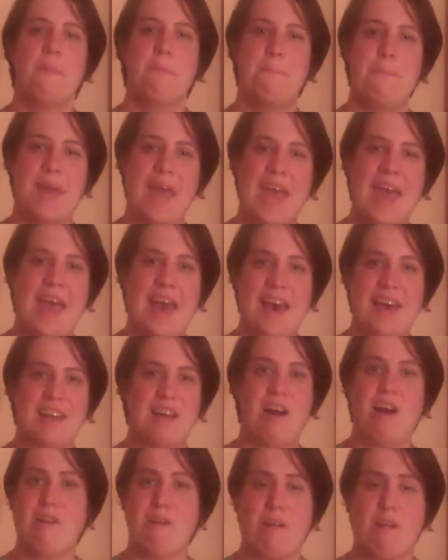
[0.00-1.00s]
bad
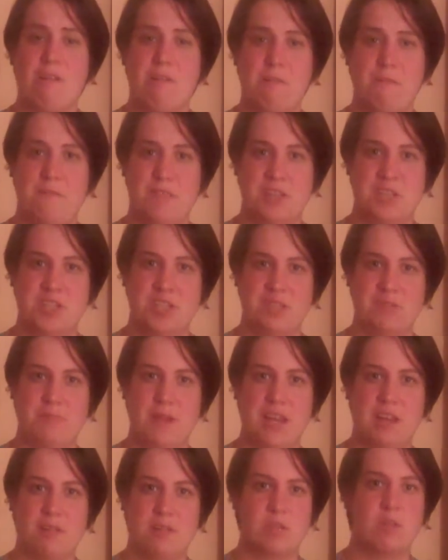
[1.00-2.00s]
are artificial
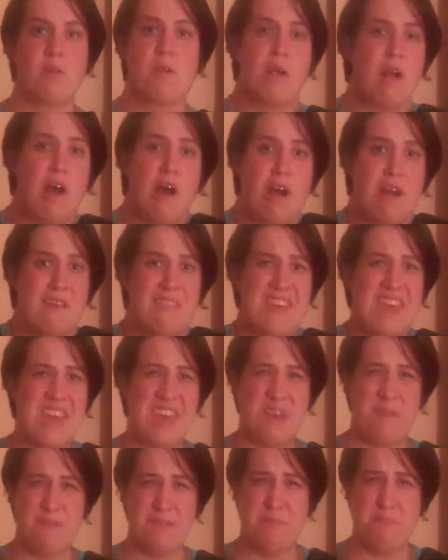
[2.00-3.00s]
sweeteners, or are
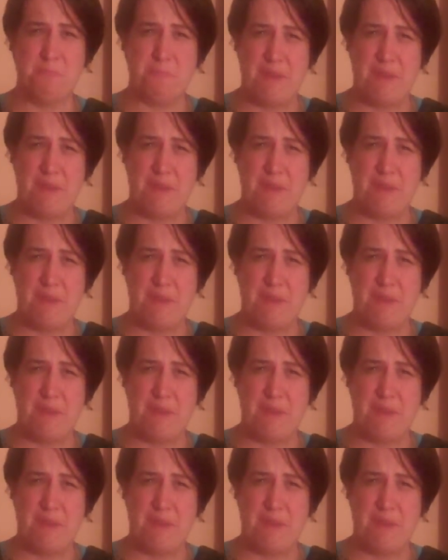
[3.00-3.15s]
they even